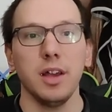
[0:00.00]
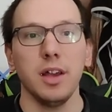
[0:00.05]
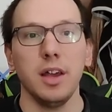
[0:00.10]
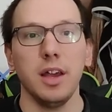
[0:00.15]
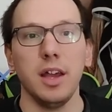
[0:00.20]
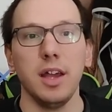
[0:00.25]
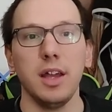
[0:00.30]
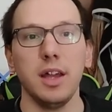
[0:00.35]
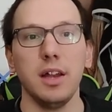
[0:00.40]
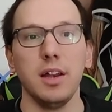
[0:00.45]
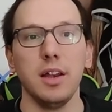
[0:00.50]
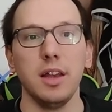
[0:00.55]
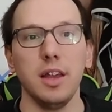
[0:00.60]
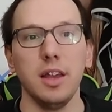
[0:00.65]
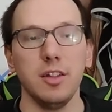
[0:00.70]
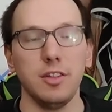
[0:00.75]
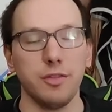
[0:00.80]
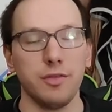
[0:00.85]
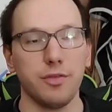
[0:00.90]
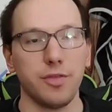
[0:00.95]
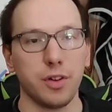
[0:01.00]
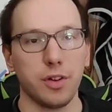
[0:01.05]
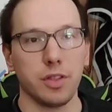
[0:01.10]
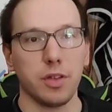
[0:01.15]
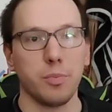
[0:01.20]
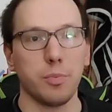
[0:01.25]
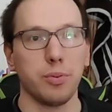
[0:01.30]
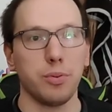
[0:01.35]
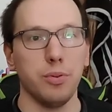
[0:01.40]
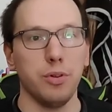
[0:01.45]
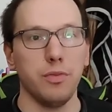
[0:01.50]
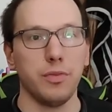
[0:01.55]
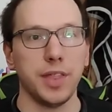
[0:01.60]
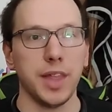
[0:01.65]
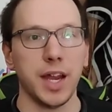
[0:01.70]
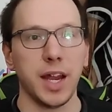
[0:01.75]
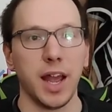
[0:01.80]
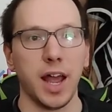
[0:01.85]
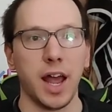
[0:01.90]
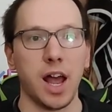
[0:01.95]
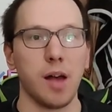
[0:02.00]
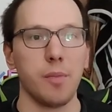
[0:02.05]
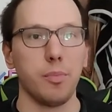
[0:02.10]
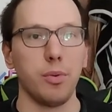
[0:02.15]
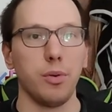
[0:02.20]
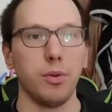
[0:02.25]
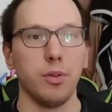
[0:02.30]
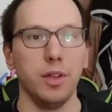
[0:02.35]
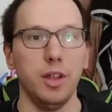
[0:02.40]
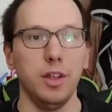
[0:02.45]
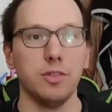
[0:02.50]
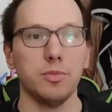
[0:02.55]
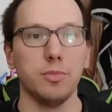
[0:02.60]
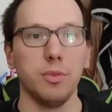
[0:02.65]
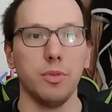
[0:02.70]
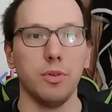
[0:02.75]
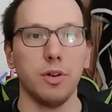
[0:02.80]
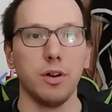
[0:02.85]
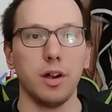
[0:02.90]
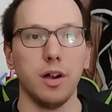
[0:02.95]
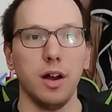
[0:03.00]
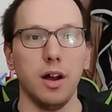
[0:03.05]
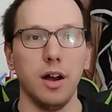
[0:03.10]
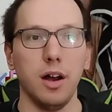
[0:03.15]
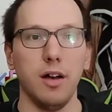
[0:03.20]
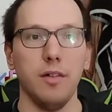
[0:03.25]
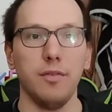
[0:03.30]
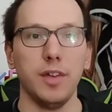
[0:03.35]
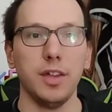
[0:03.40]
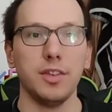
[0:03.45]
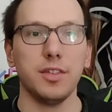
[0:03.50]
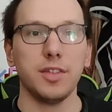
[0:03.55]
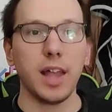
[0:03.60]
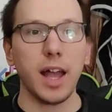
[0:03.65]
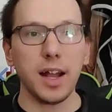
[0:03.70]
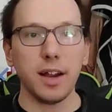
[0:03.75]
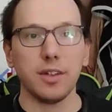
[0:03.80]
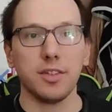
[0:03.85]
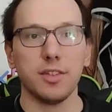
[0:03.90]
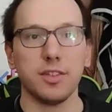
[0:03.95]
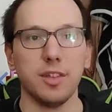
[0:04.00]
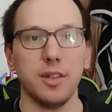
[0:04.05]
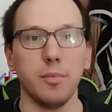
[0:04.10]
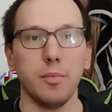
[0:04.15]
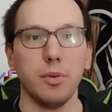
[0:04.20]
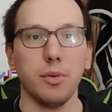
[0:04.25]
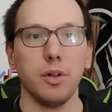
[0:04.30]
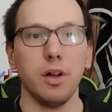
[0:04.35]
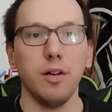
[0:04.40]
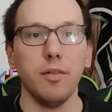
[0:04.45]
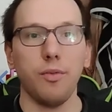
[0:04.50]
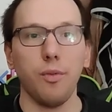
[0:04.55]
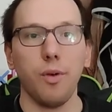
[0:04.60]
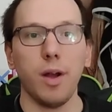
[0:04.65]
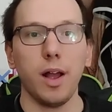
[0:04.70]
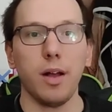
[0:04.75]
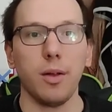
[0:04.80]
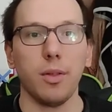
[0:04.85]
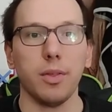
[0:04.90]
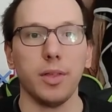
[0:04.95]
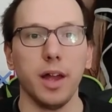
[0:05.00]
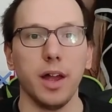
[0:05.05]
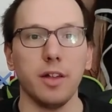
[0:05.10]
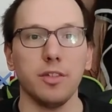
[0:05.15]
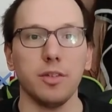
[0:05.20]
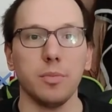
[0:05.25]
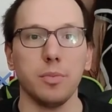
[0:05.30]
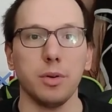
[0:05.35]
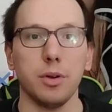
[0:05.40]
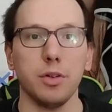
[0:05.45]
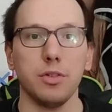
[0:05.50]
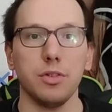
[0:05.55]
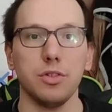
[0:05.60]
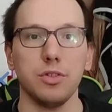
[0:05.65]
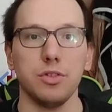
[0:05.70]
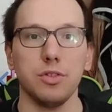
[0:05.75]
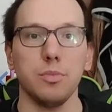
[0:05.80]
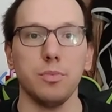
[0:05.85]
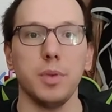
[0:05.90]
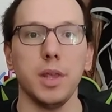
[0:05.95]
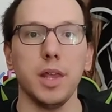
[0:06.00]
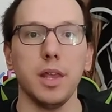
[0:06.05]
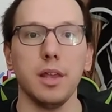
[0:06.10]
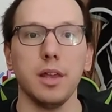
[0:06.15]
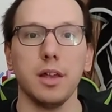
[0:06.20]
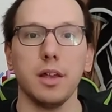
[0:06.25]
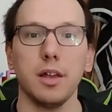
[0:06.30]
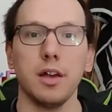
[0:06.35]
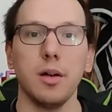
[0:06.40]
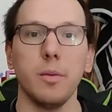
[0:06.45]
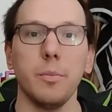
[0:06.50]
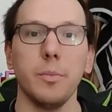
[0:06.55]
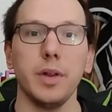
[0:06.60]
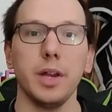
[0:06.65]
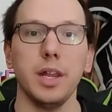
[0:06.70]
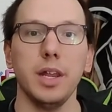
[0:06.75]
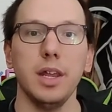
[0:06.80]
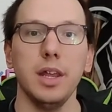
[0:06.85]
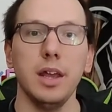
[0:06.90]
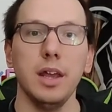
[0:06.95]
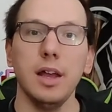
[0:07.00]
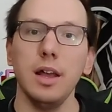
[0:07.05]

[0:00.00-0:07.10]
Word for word: And it's further proof that Apple is more of a status symbol of wealth as opposed to being a company